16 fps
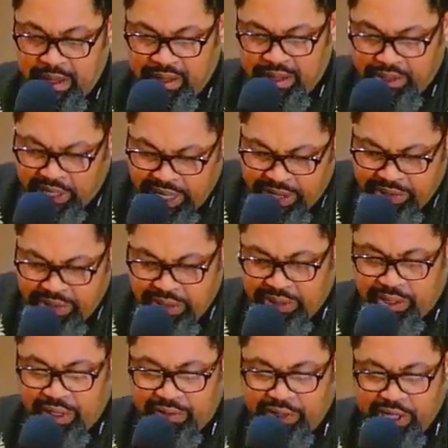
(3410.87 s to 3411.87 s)
The
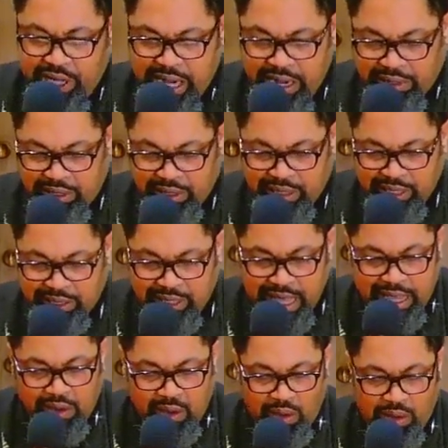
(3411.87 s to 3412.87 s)
genius of Jesus is
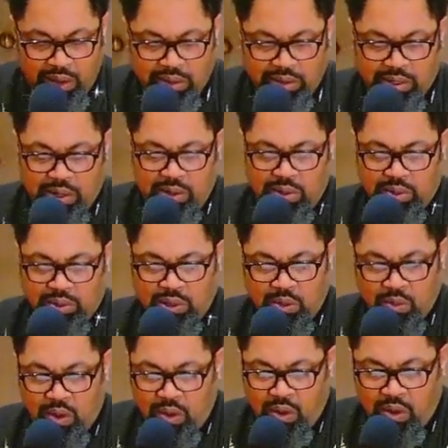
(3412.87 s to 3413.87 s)
that although the
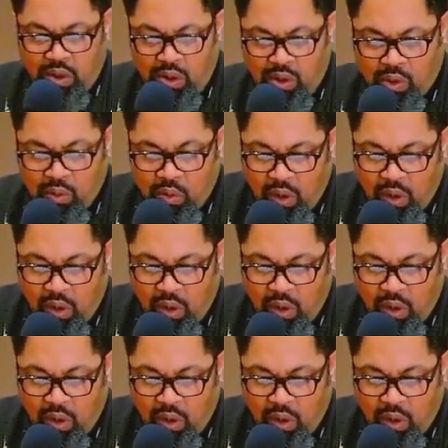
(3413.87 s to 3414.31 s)
world